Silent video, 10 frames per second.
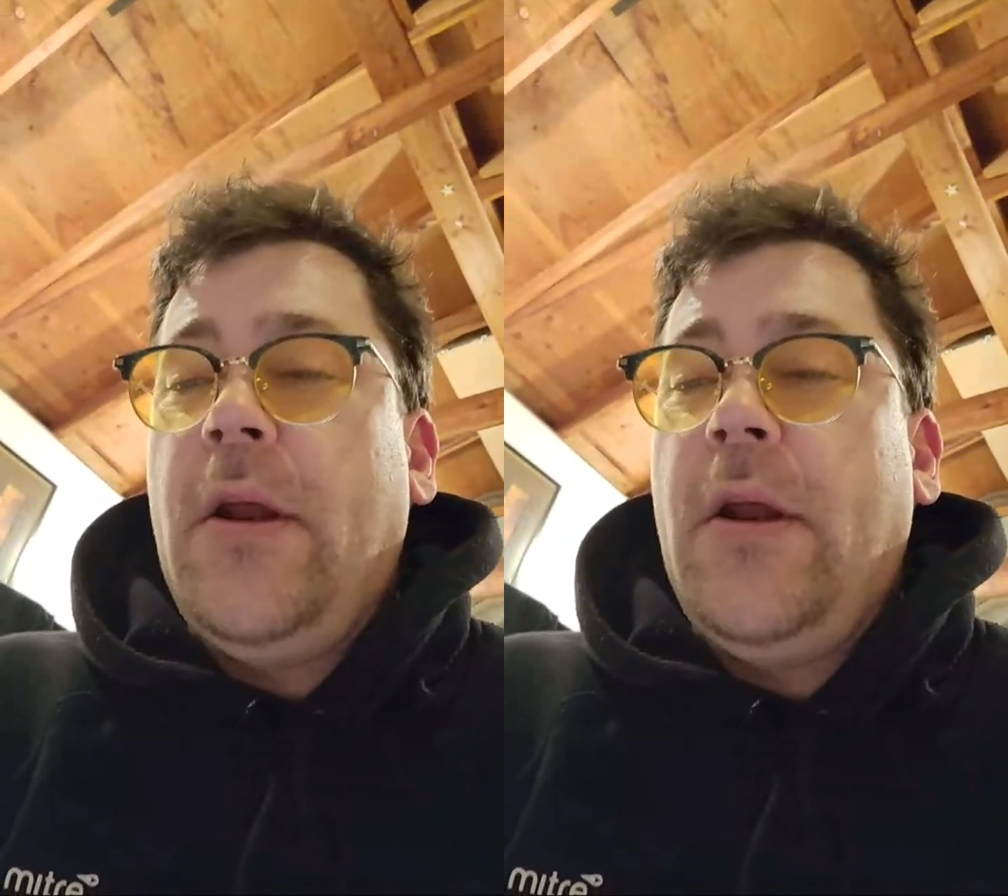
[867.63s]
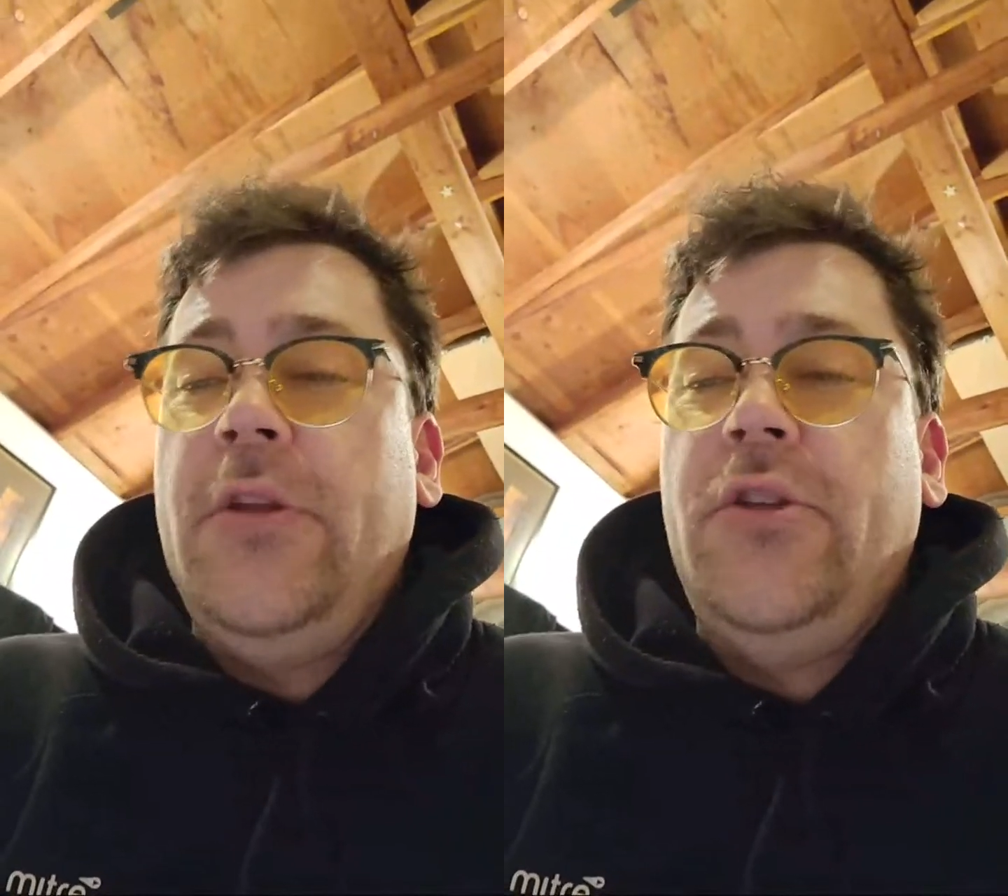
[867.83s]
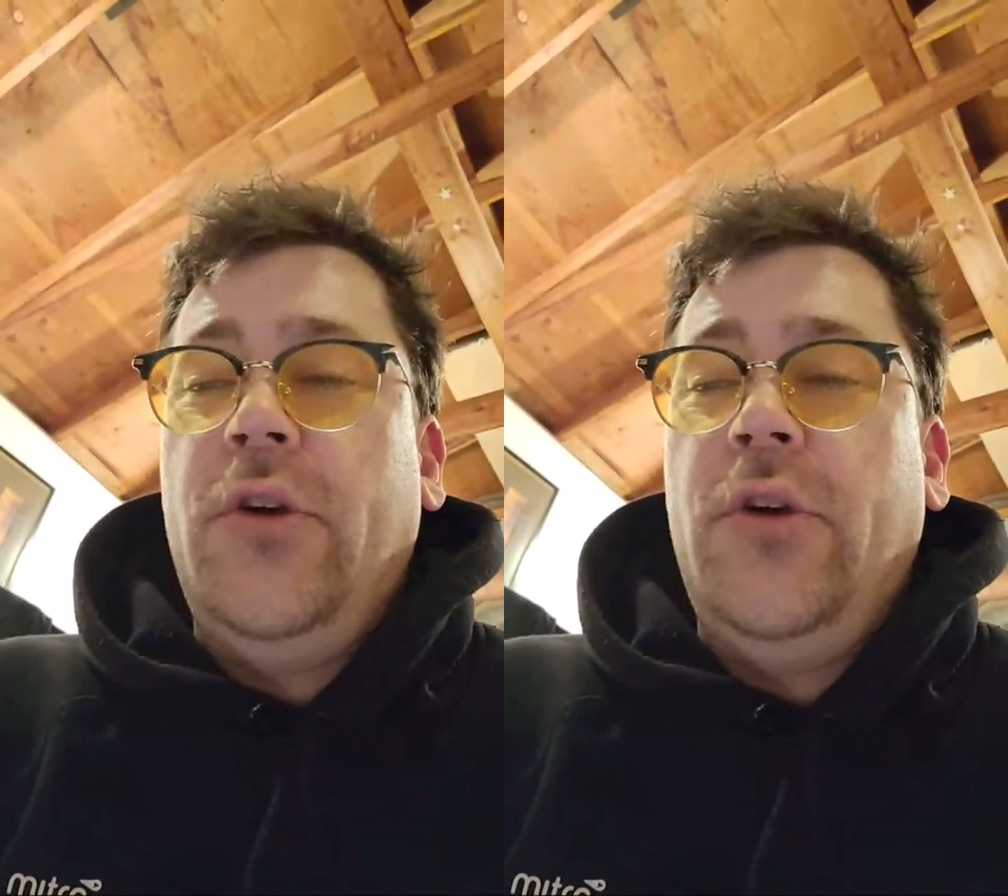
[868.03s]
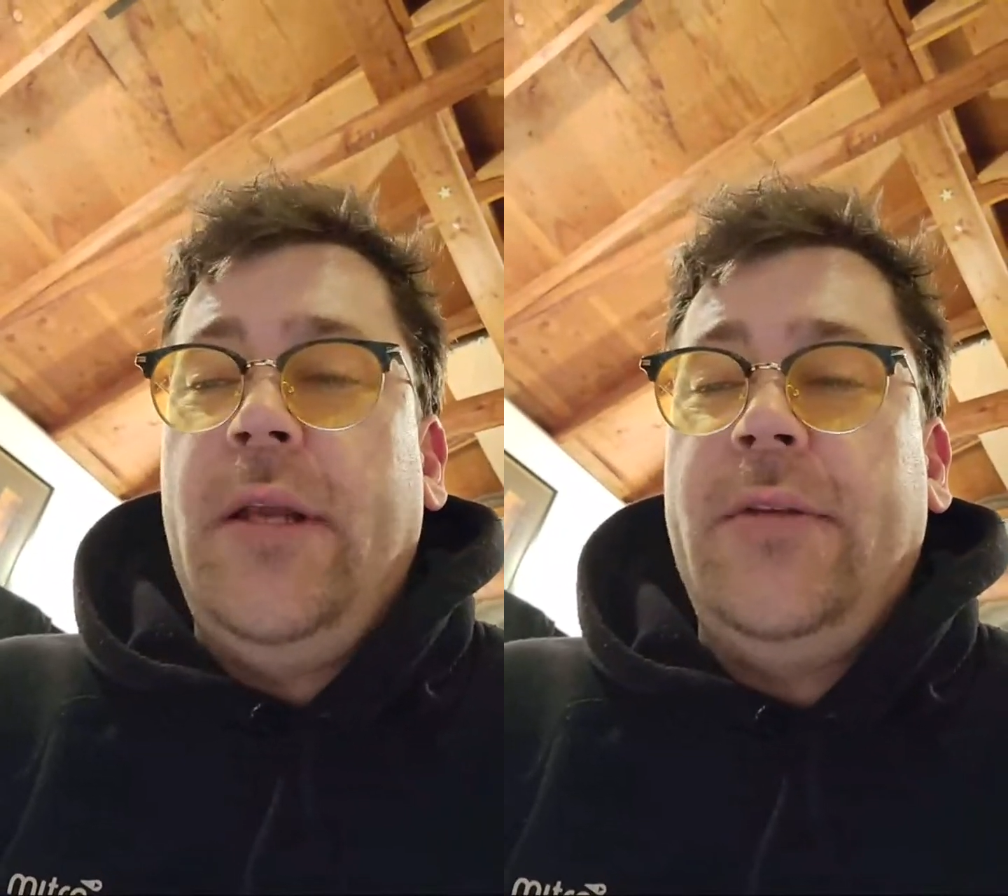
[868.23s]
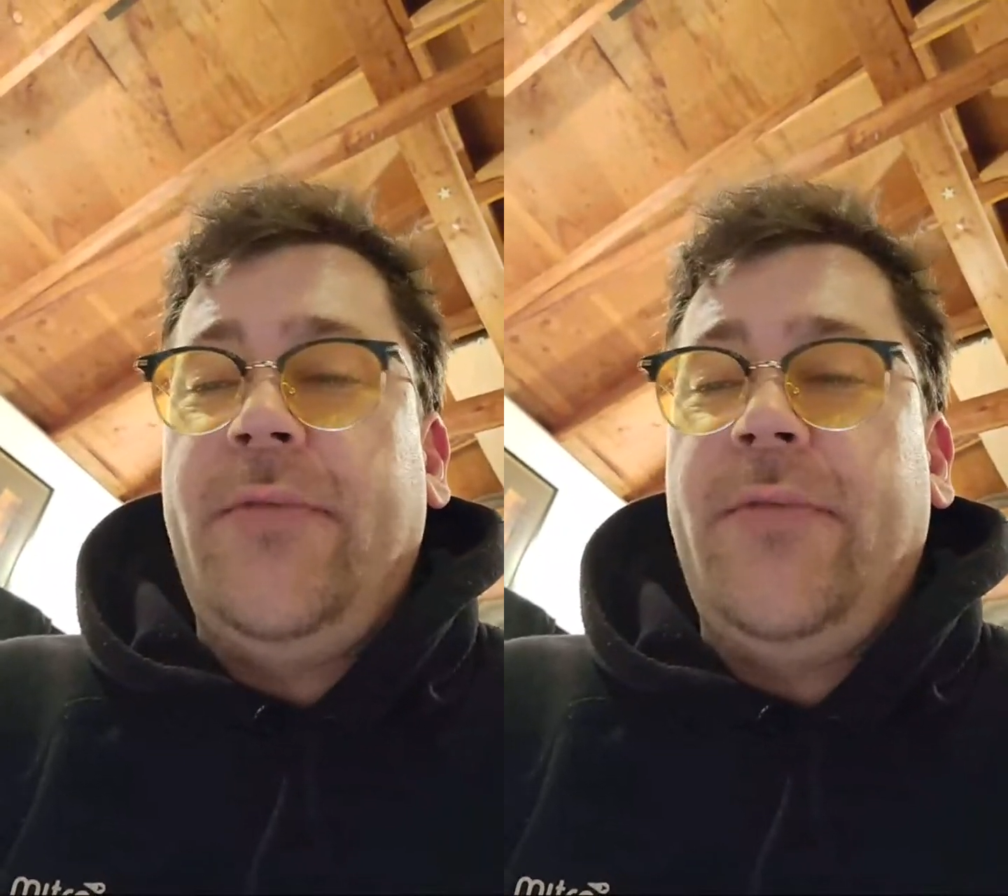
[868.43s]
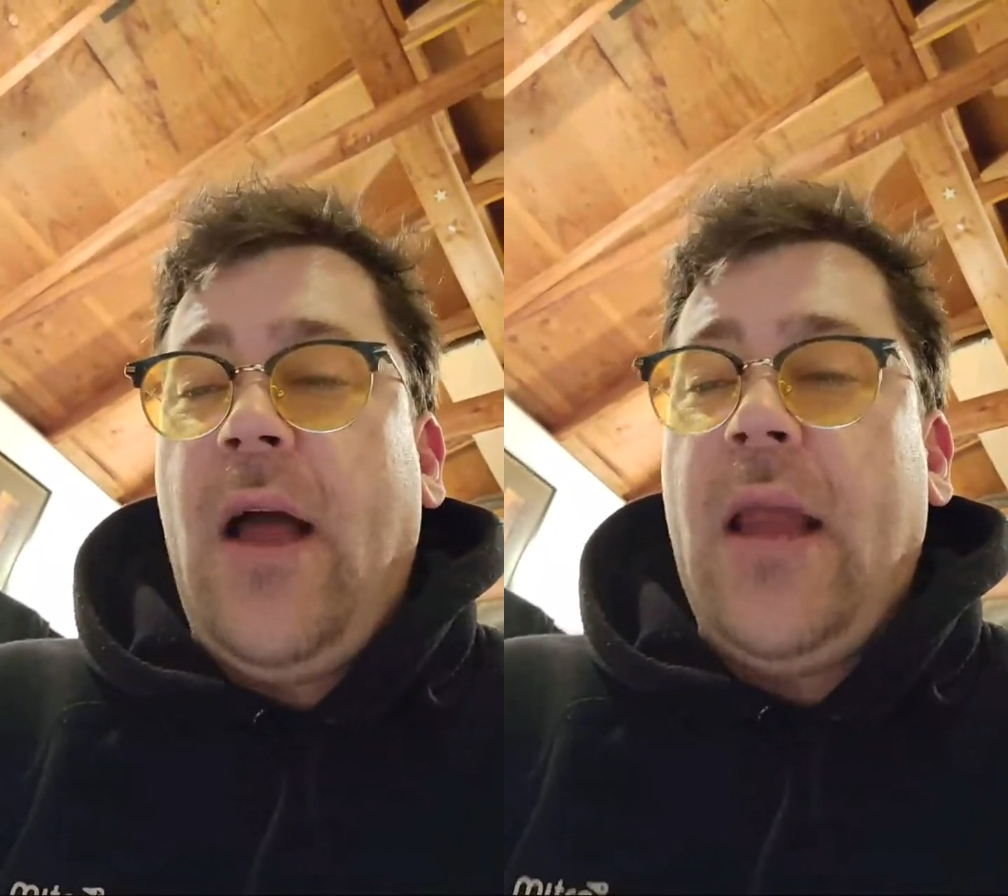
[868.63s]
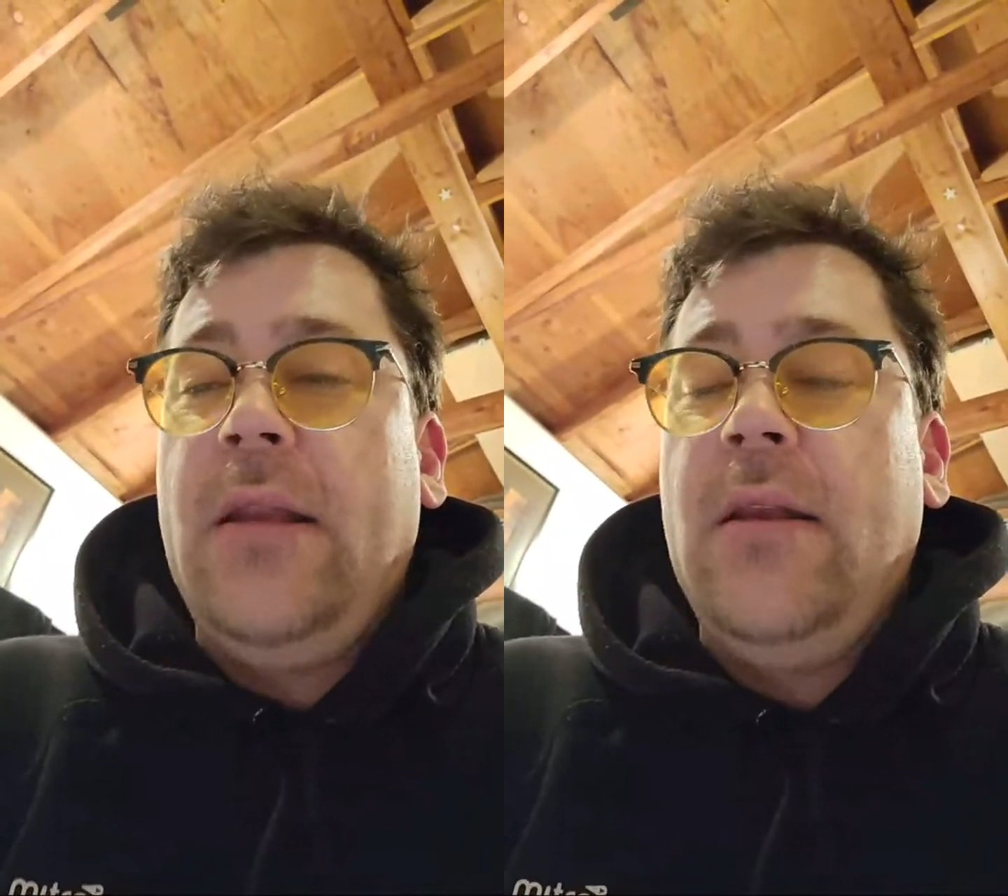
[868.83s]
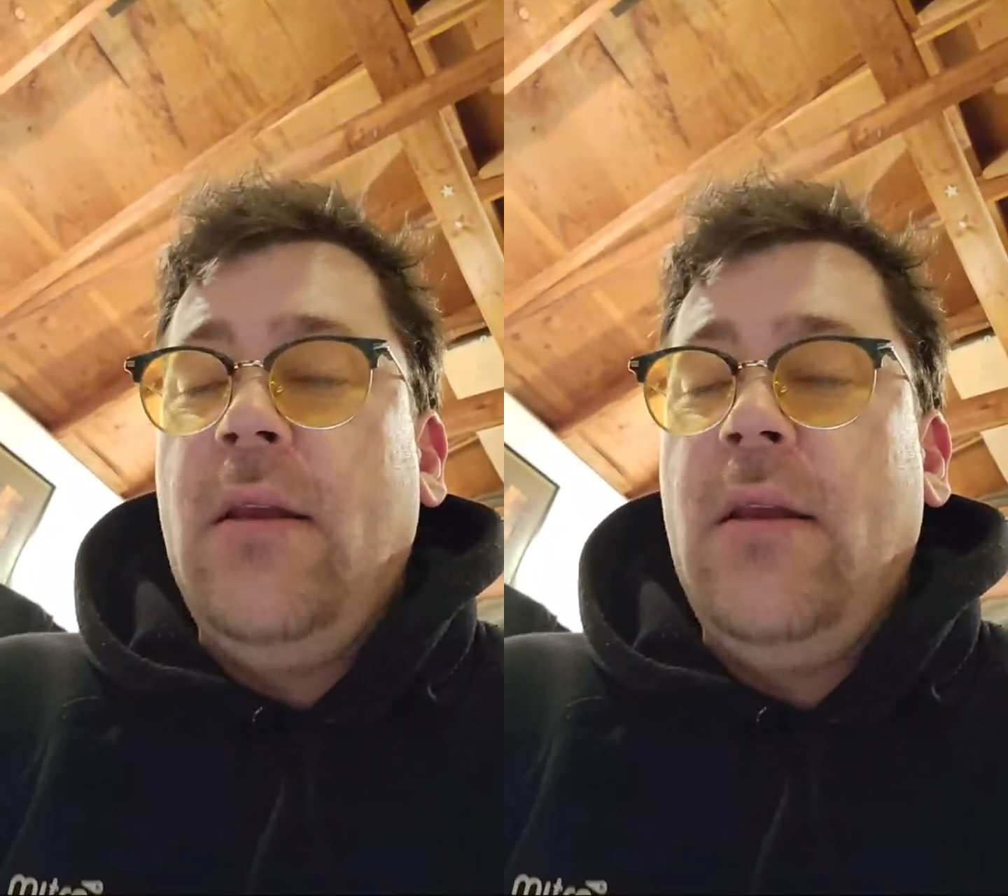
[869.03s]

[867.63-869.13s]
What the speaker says: a journey to find